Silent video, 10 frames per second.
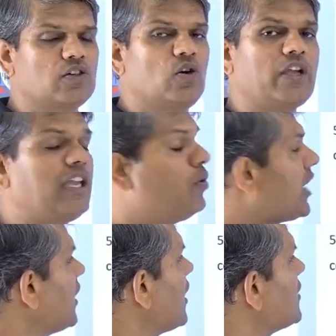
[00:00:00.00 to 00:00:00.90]
Okay, you
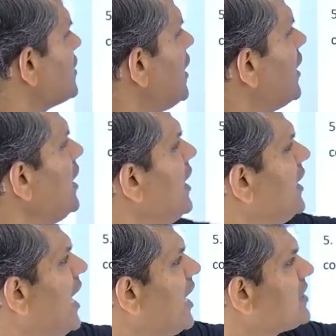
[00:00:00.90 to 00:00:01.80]
can consider
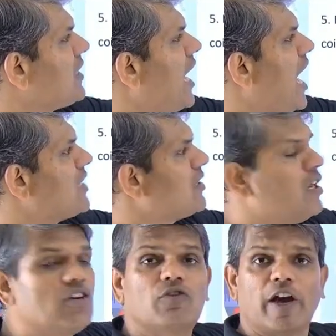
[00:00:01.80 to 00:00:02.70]
x as
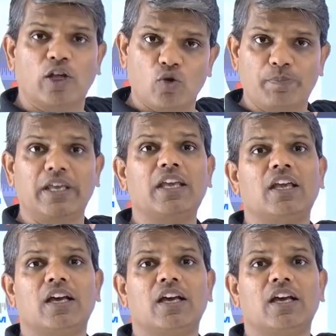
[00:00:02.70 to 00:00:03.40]
5 rupee